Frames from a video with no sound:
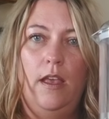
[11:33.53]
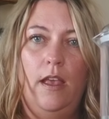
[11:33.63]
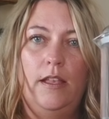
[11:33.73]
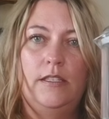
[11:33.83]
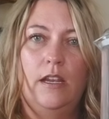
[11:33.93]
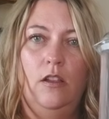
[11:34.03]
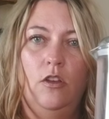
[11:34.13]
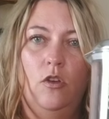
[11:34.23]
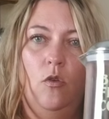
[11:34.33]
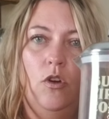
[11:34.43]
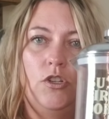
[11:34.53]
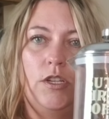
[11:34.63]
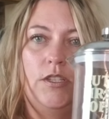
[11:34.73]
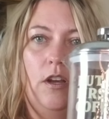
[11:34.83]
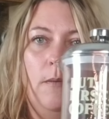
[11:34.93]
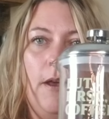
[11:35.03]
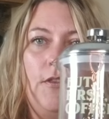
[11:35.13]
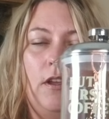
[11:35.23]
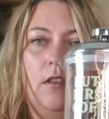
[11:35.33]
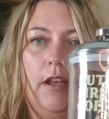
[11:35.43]
It's going to look gorgeous. Sorry about
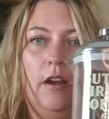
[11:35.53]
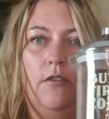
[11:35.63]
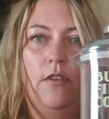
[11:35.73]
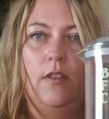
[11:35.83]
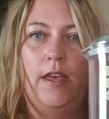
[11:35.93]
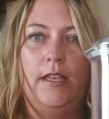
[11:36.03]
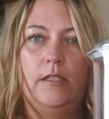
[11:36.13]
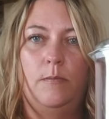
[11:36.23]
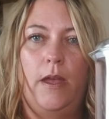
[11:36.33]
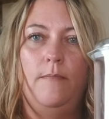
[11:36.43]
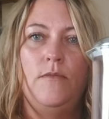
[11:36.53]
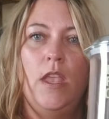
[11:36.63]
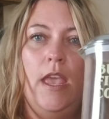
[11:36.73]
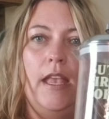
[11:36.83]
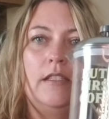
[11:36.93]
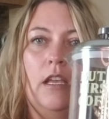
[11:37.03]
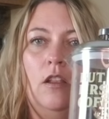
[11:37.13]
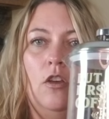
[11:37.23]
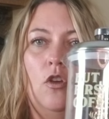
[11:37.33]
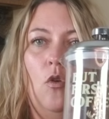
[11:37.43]
the glare of the lights, but it's going to
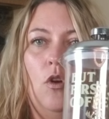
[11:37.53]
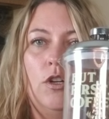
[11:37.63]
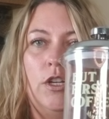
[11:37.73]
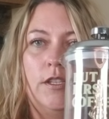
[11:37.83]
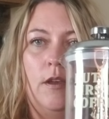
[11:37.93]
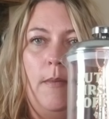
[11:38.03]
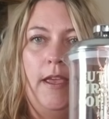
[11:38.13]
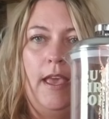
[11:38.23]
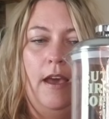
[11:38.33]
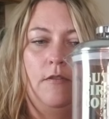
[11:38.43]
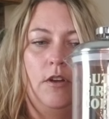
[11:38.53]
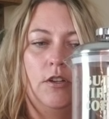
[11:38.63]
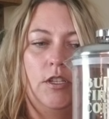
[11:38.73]
look gorgeous on my counter.